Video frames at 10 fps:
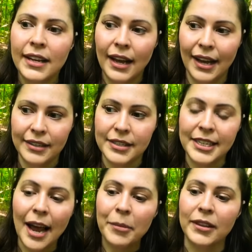and
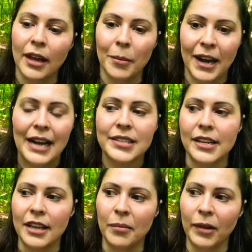DMing them and asking
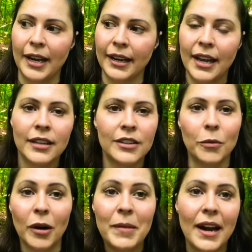them, like, you
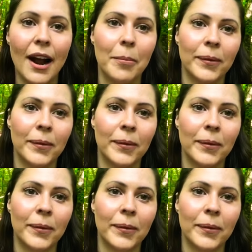want to meet up?